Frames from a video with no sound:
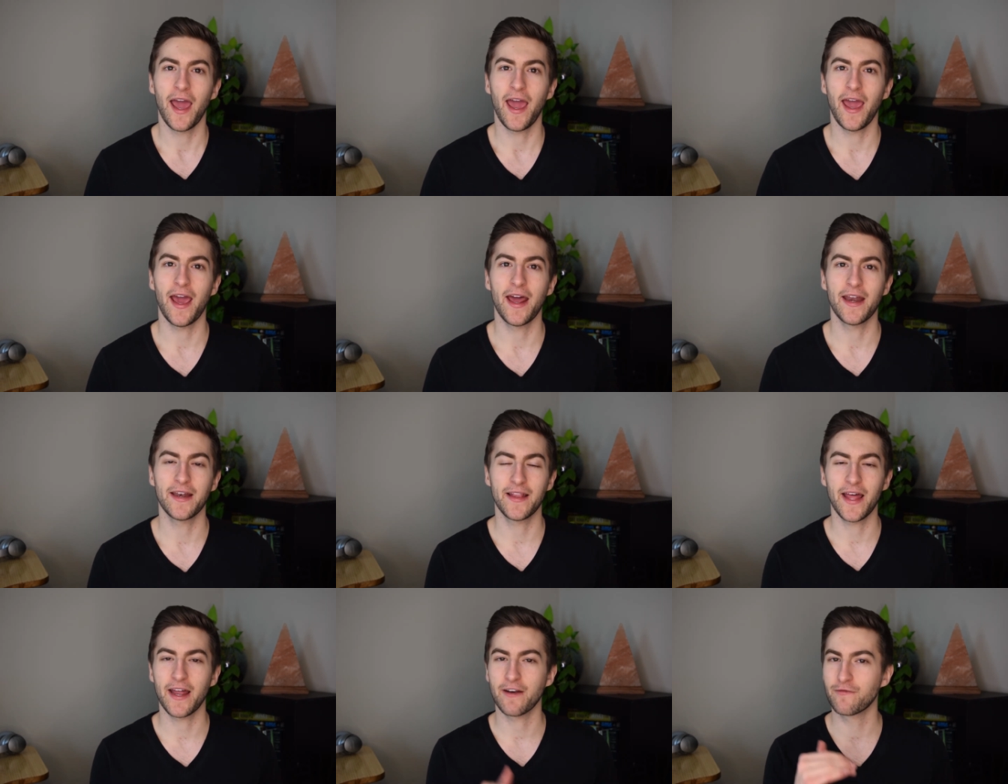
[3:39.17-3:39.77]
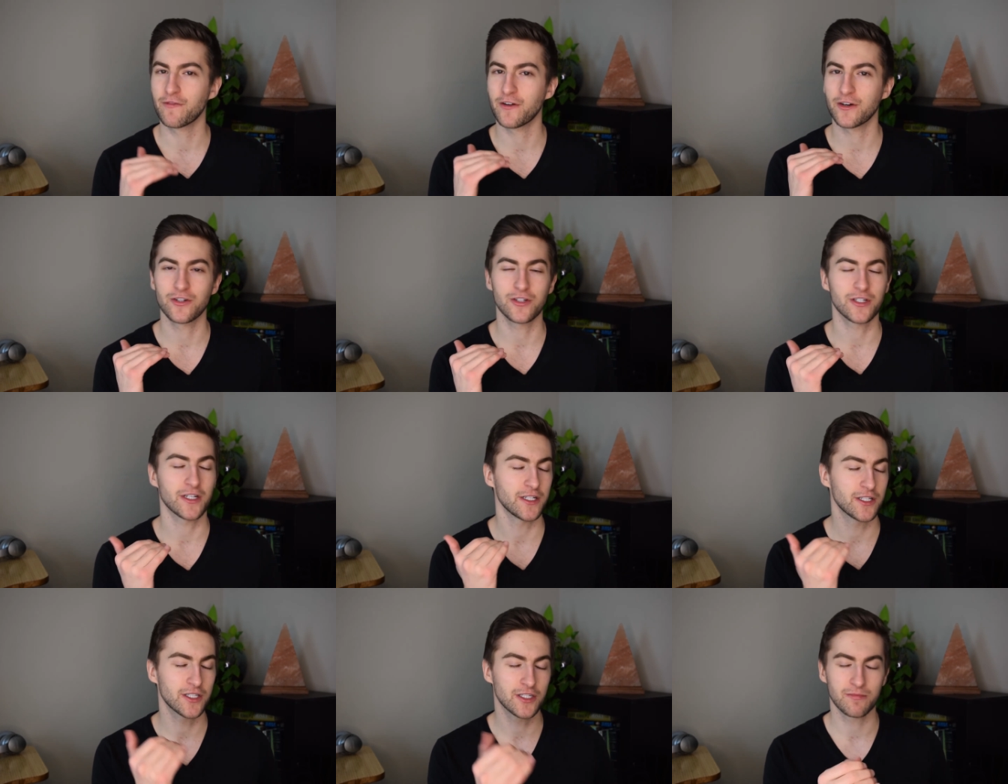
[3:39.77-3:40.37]
And that fear
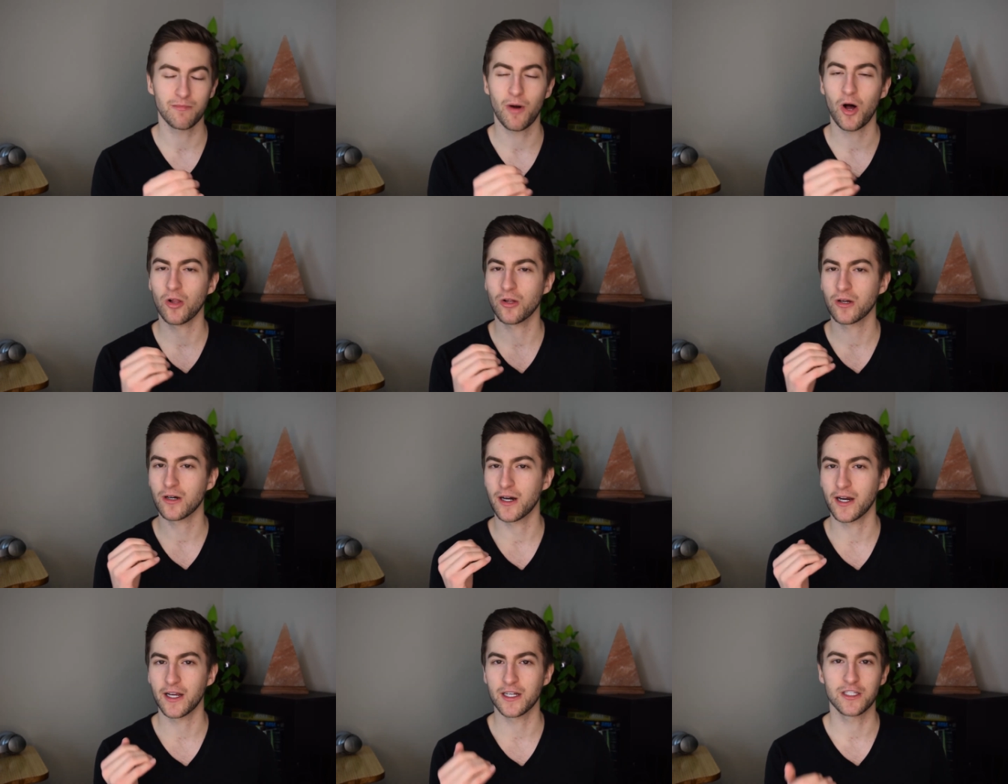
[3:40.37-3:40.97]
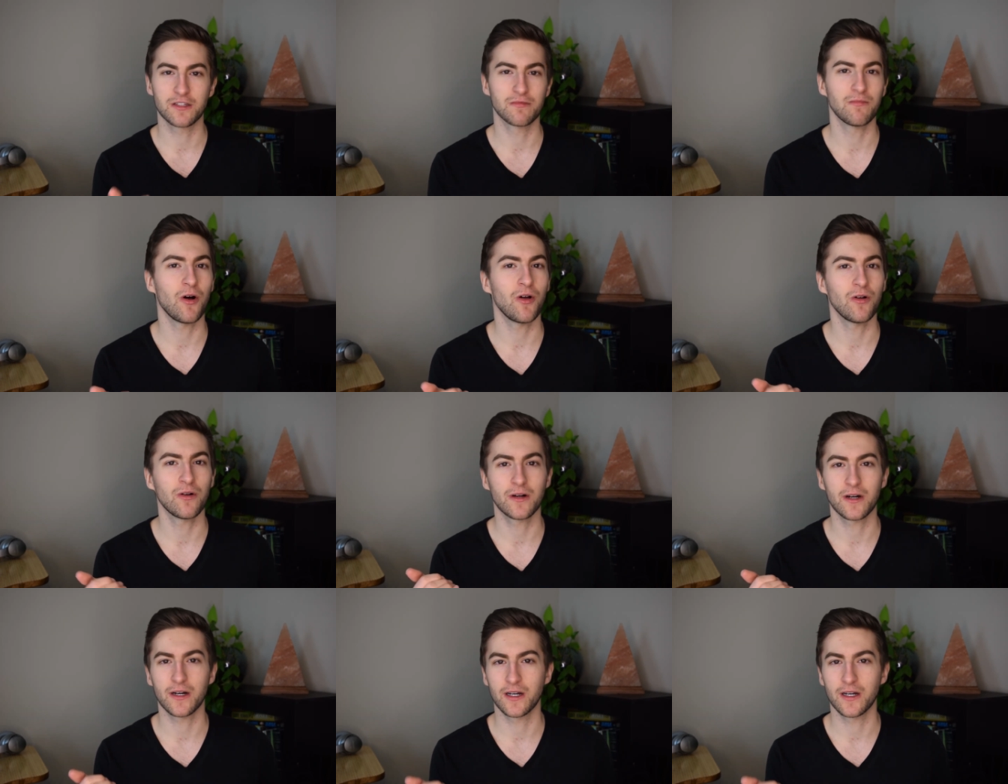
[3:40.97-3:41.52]
just gets smaller and smaller